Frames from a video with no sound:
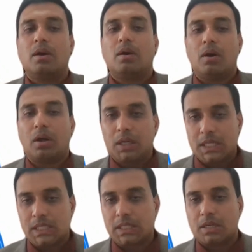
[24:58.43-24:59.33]
or
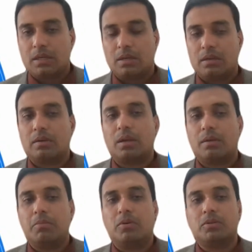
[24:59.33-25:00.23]
disc.
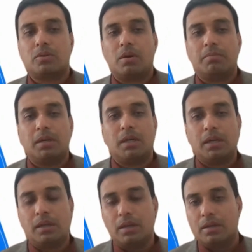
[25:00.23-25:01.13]
Okay, most commonly